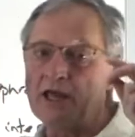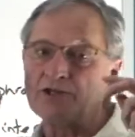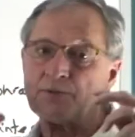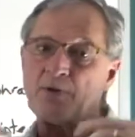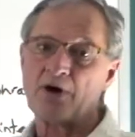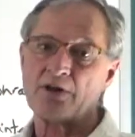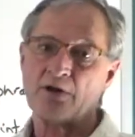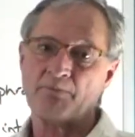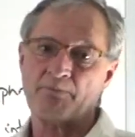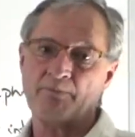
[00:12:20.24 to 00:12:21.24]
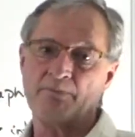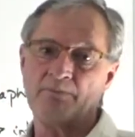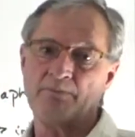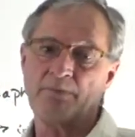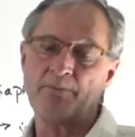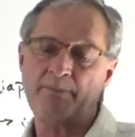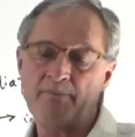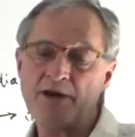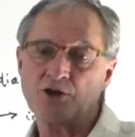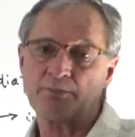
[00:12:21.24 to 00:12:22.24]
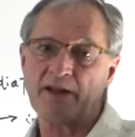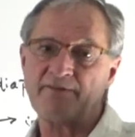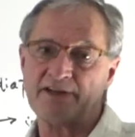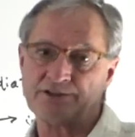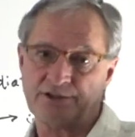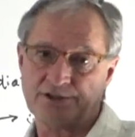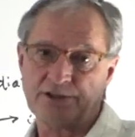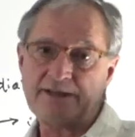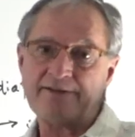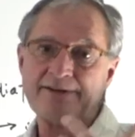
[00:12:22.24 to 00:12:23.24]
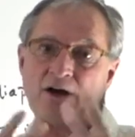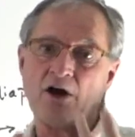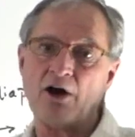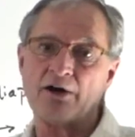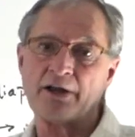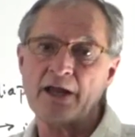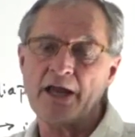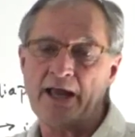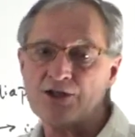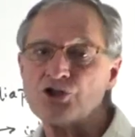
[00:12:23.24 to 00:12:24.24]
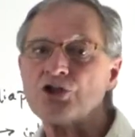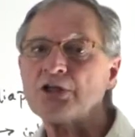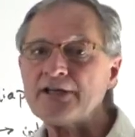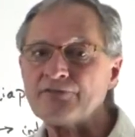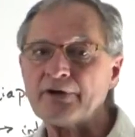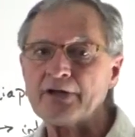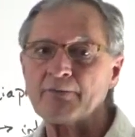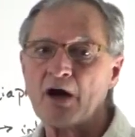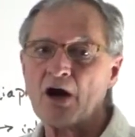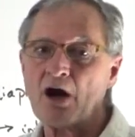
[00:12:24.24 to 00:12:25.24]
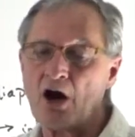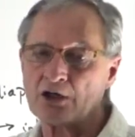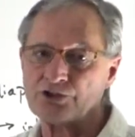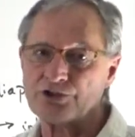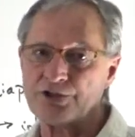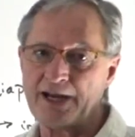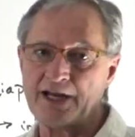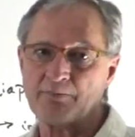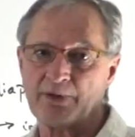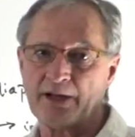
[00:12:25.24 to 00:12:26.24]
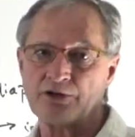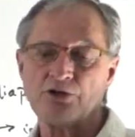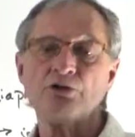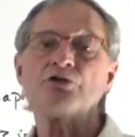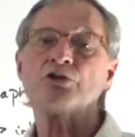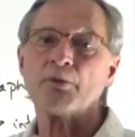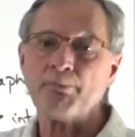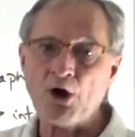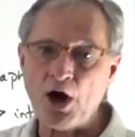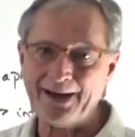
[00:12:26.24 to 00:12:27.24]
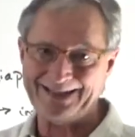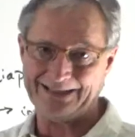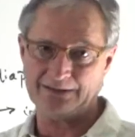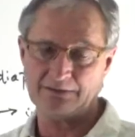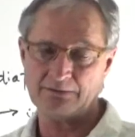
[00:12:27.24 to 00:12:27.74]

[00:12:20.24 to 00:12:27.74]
is the part of the major blood vessel that's leaving the heart. It's delivering oxygenated blood to the body.